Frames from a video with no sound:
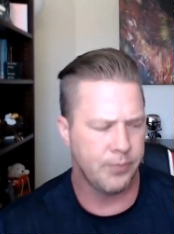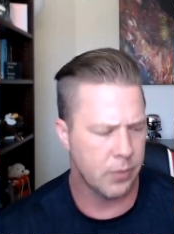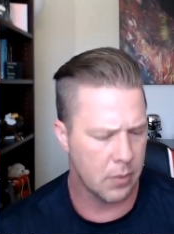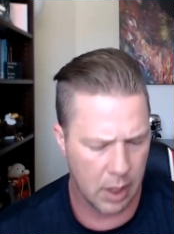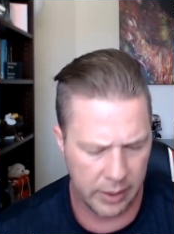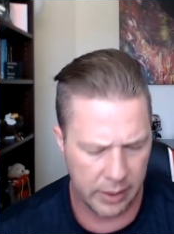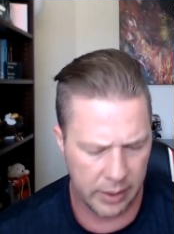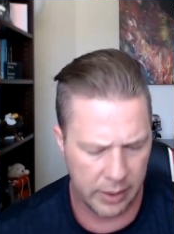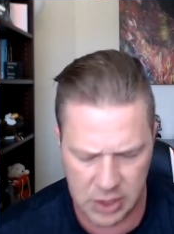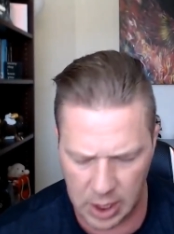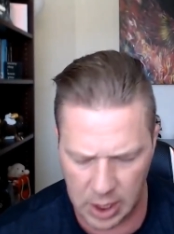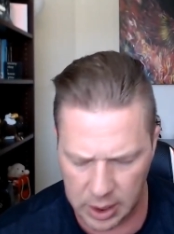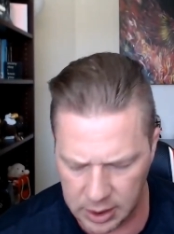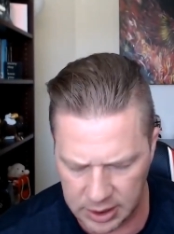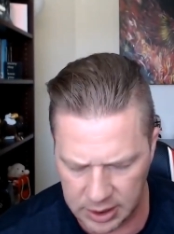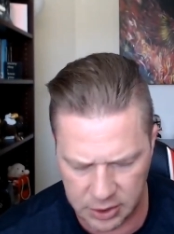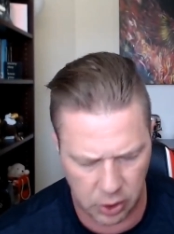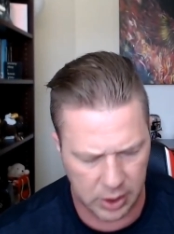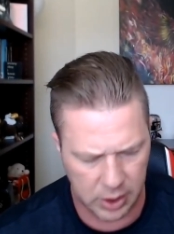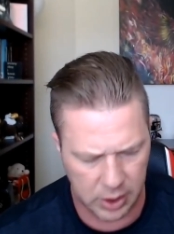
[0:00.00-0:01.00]
I've done
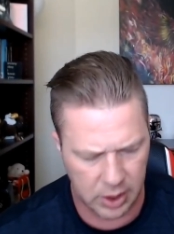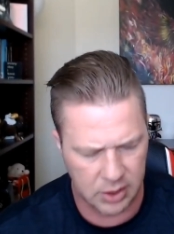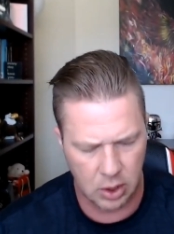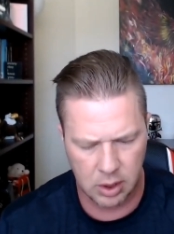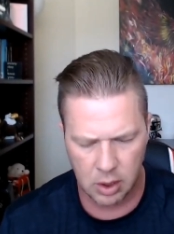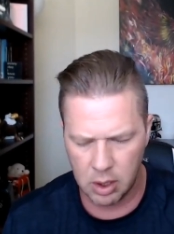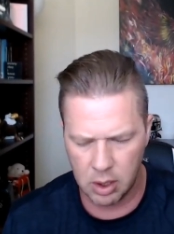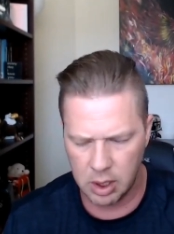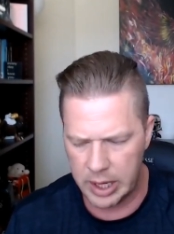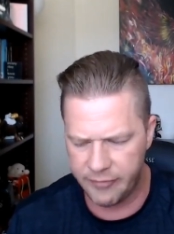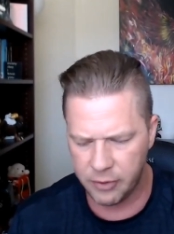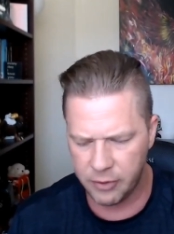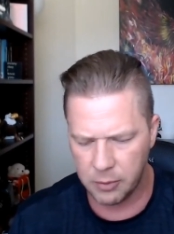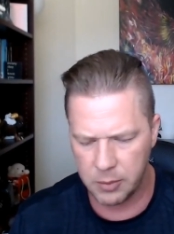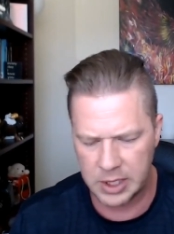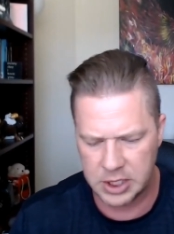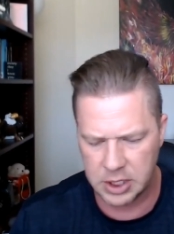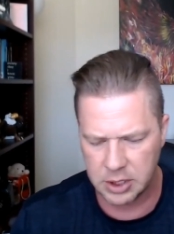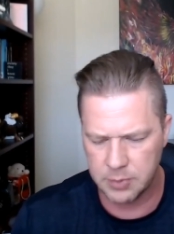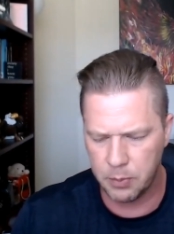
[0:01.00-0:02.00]
these trainings on, on
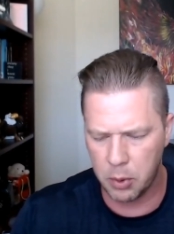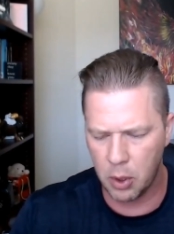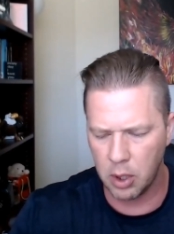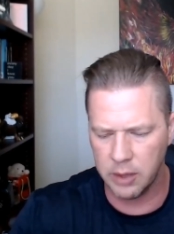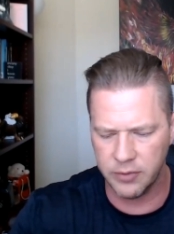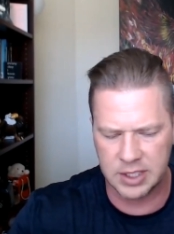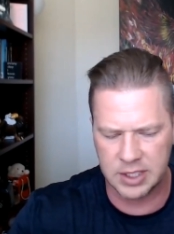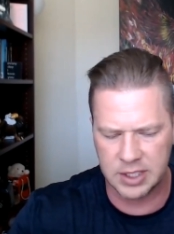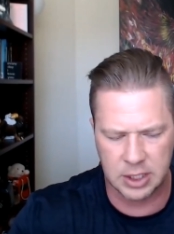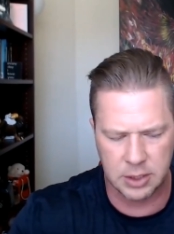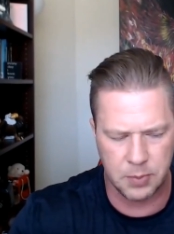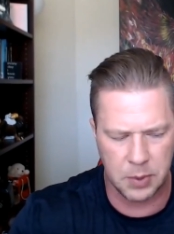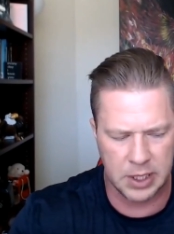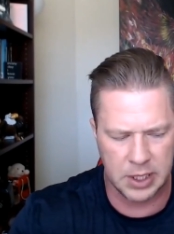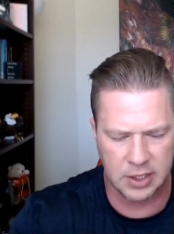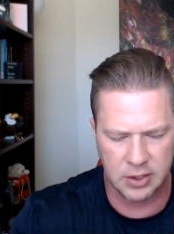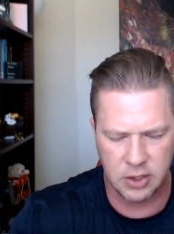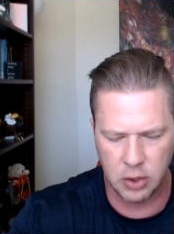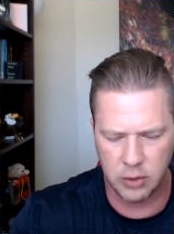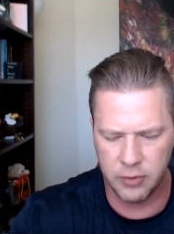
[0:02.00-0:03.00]
affirmations. Part of this is
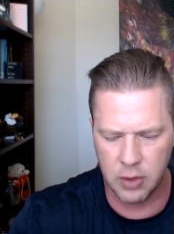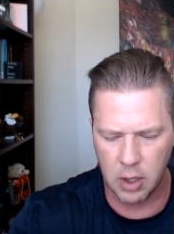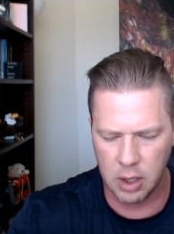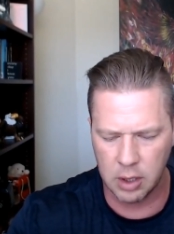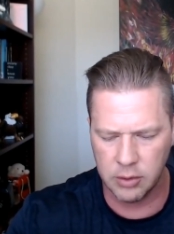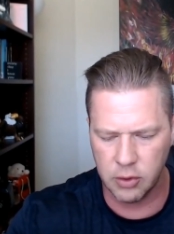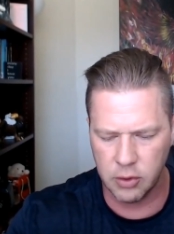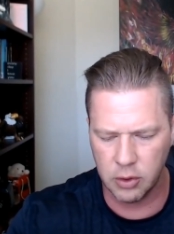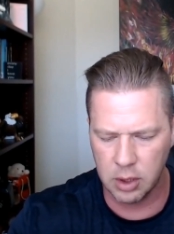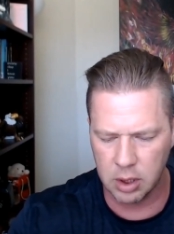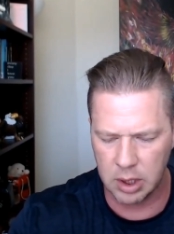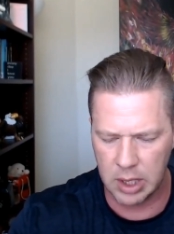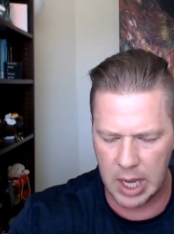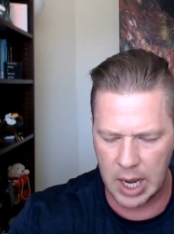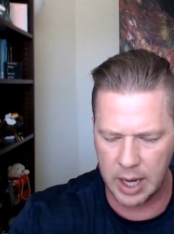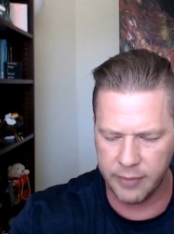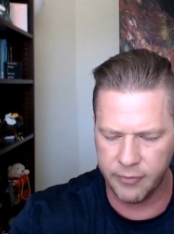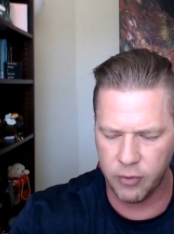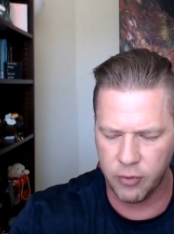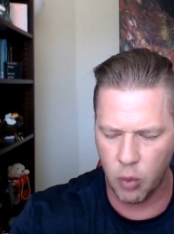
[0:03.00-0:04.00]
because you've gone through your
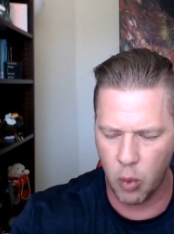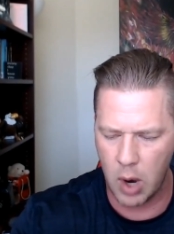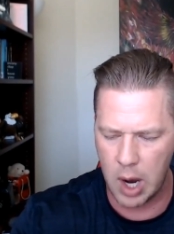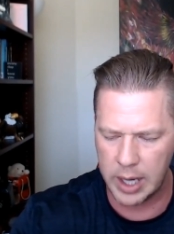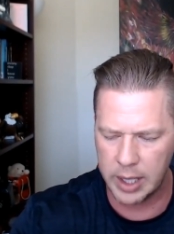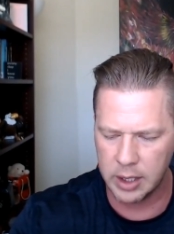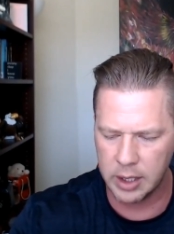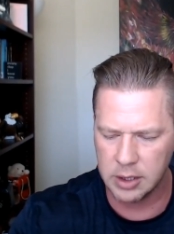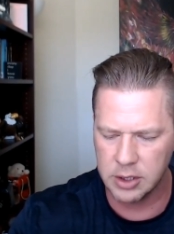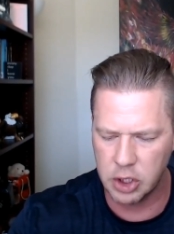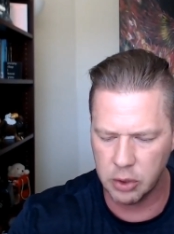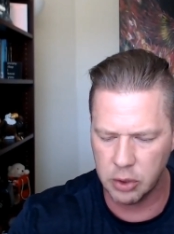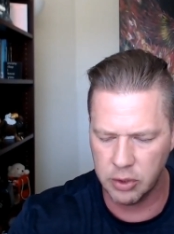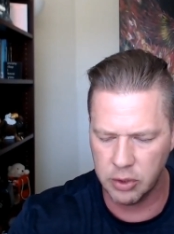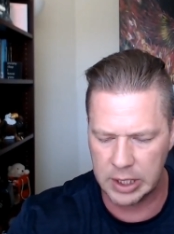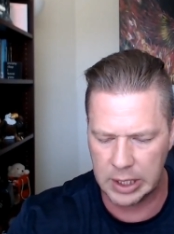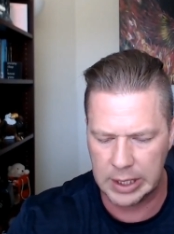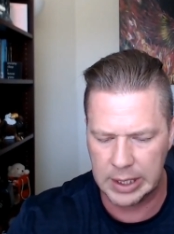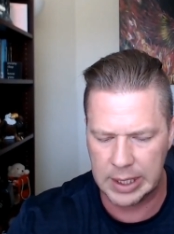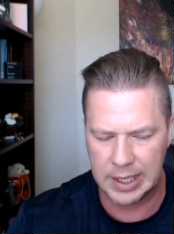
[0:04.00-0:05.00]
life wired to
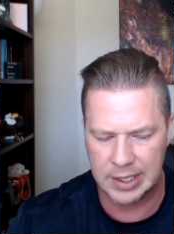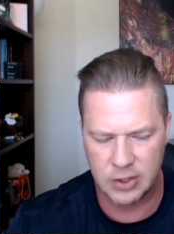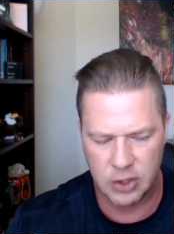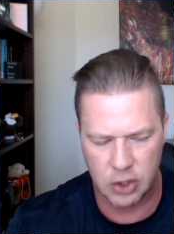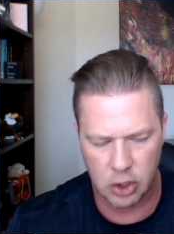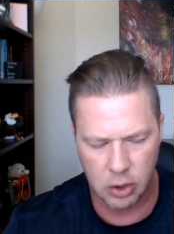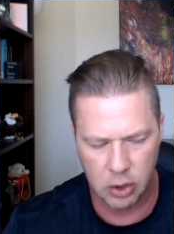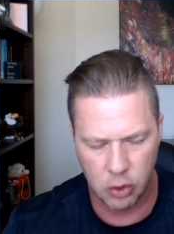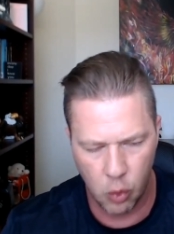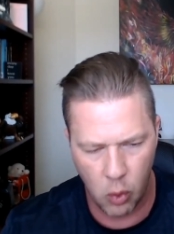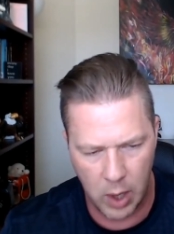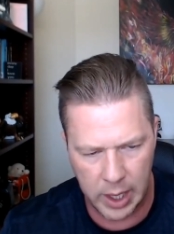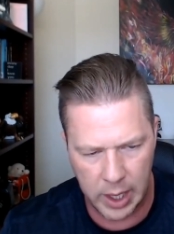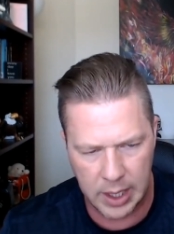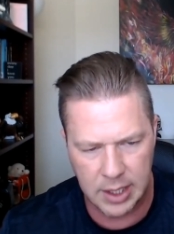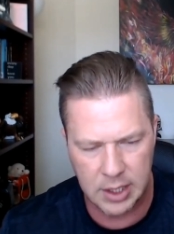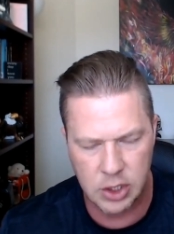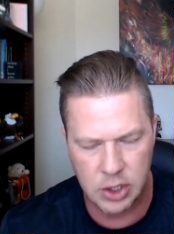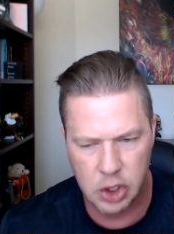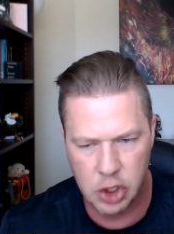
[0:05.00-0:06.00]
think a certain
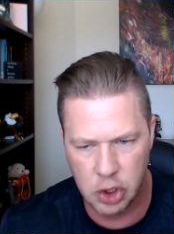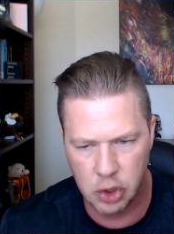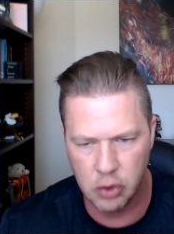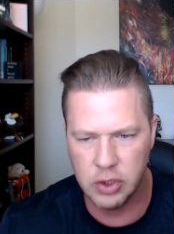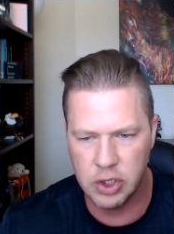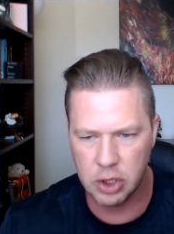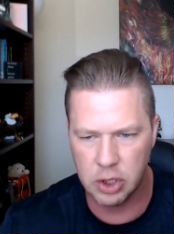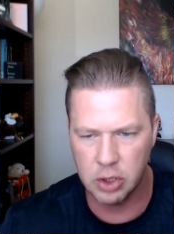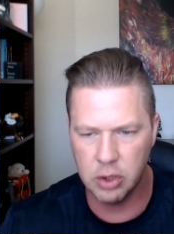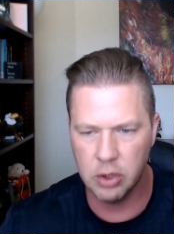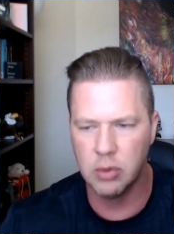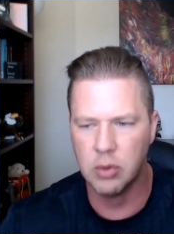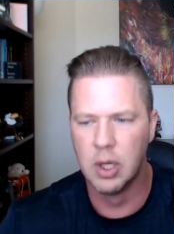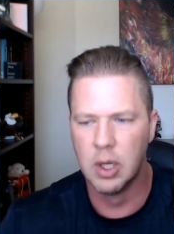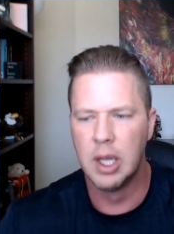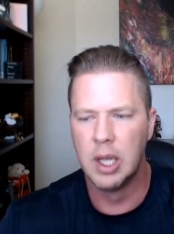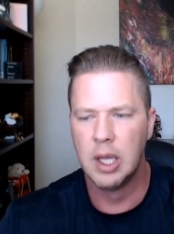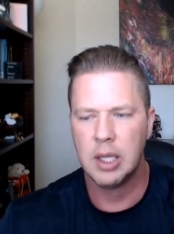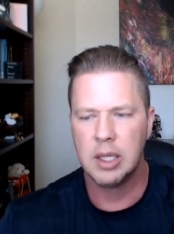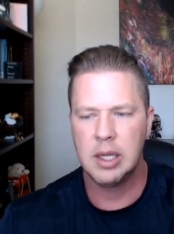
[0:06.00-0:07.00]
way due to
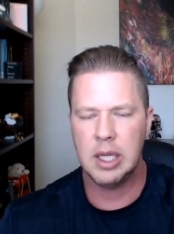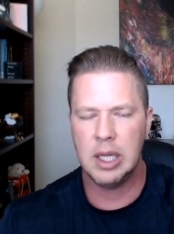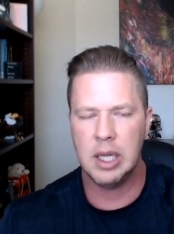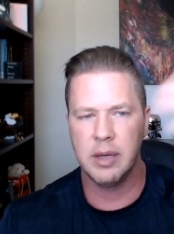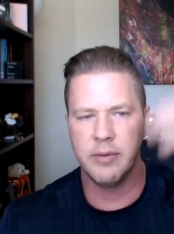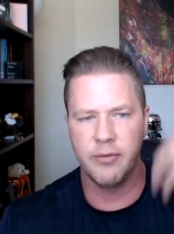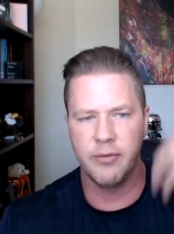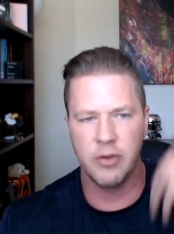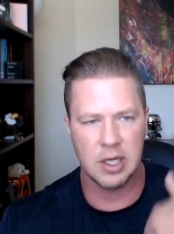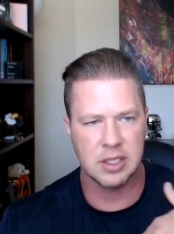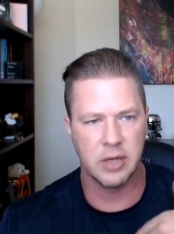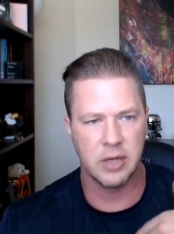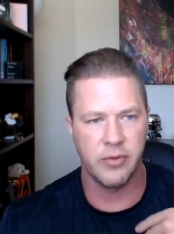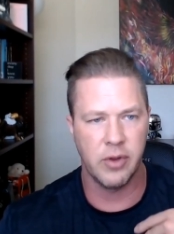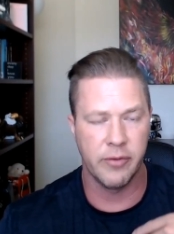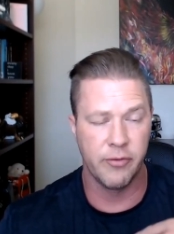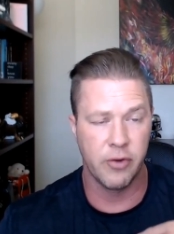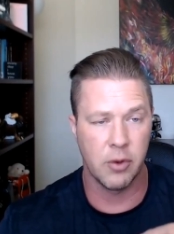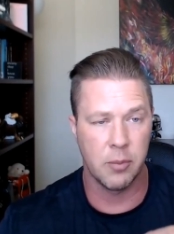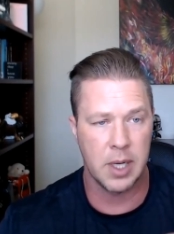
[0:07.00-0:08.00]
the influx of
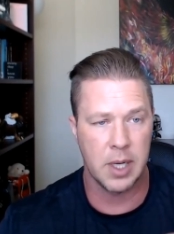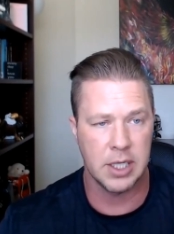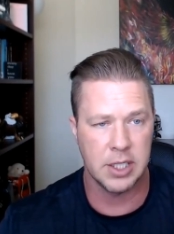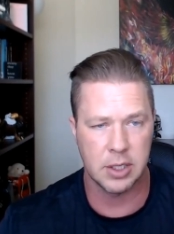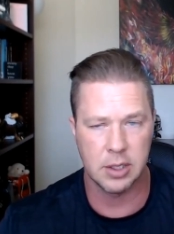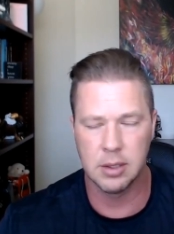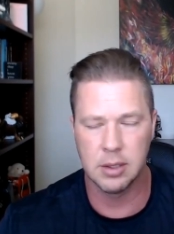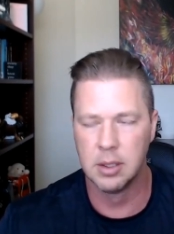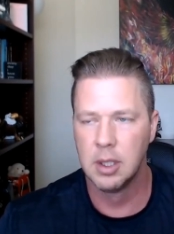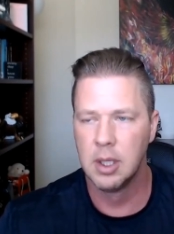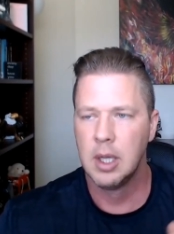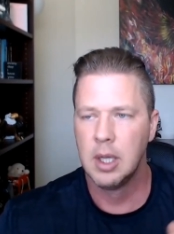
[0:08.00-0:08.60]
information